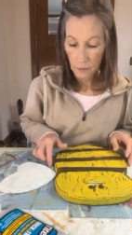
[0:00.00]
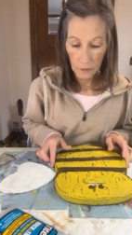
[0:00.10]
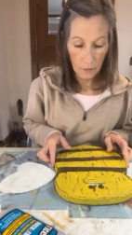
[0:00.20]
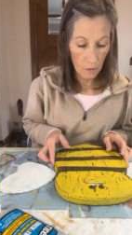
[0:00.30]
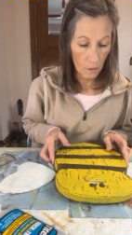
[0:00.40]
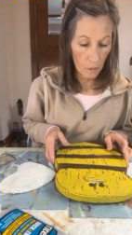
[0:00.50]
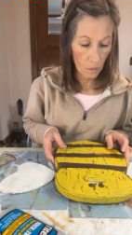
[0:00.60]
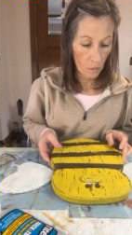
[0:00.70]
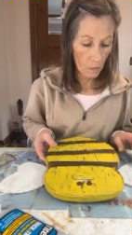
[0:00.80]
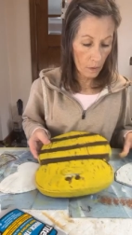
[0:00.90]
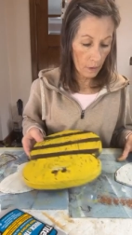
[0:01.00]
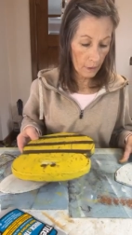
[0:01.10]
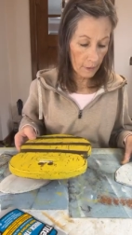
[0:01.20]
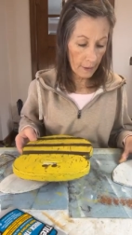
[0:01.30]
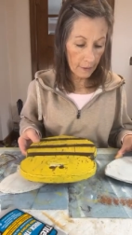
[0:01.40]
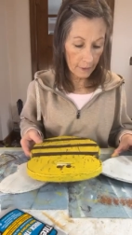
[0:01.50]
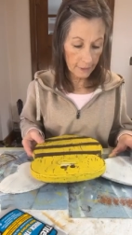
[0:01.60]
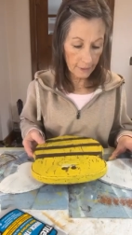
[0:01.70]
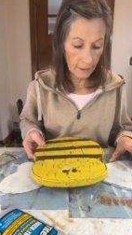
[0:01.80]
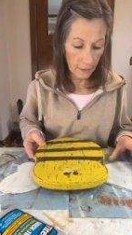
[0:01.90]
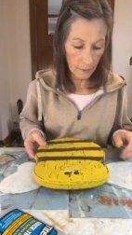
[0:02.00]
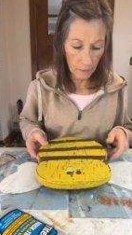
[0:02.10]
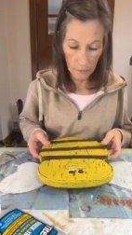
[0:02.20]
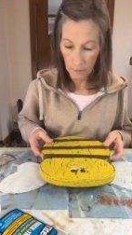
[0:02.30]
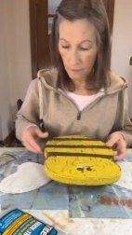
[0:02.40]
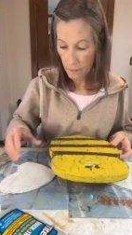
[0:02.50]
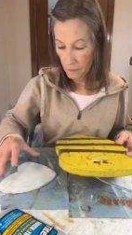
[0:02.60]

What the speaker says: So we're gonna lay this out.